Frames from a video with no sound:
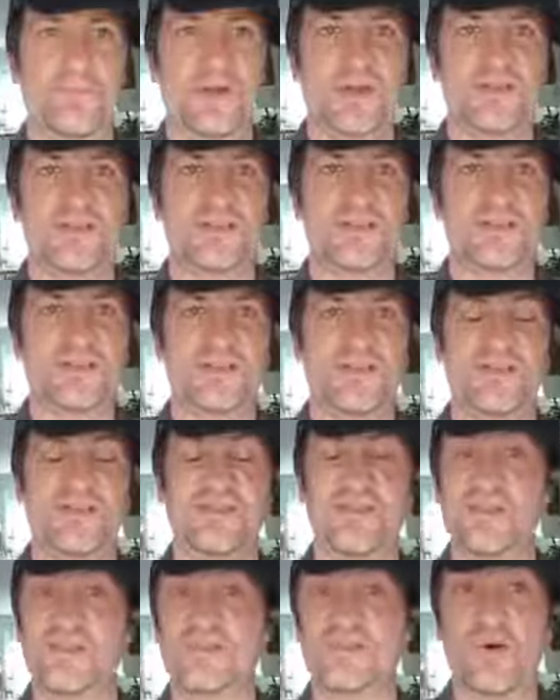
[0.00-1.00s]
And she's at the
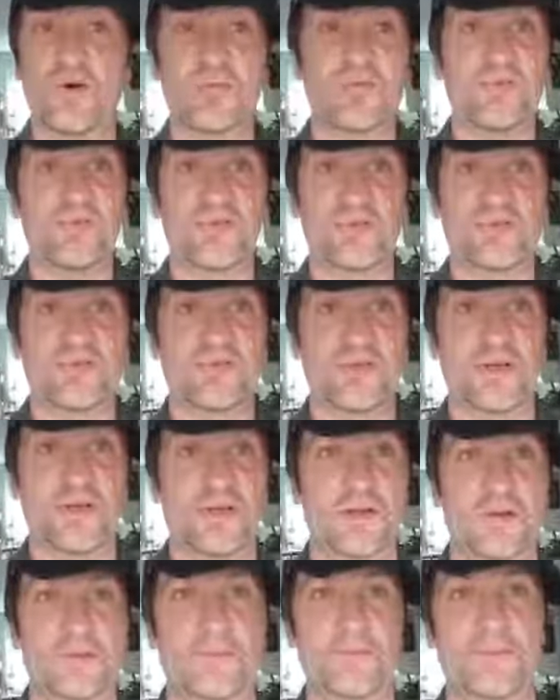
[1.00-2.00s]
top of a tree.
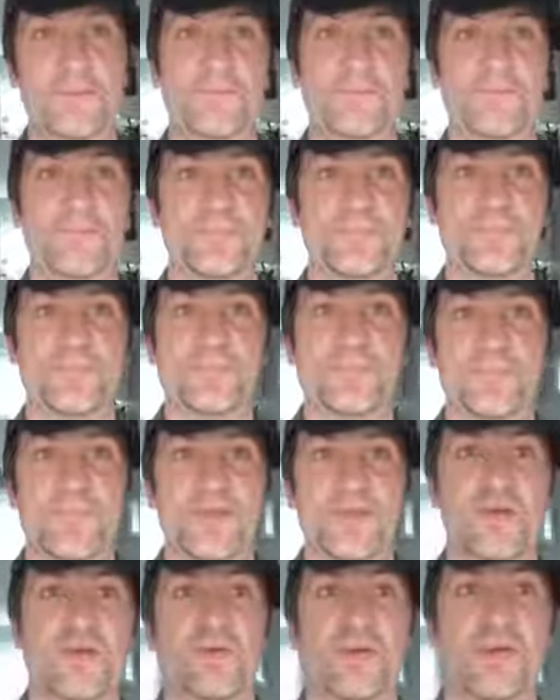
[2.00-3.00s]

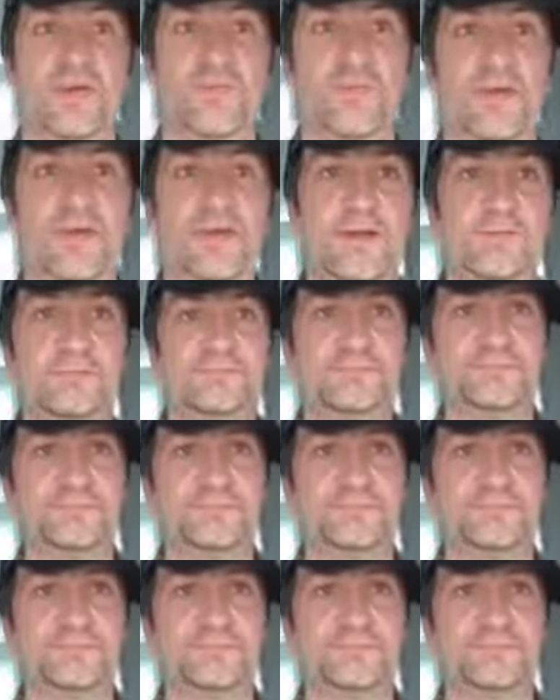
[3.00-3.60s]
Queen bee.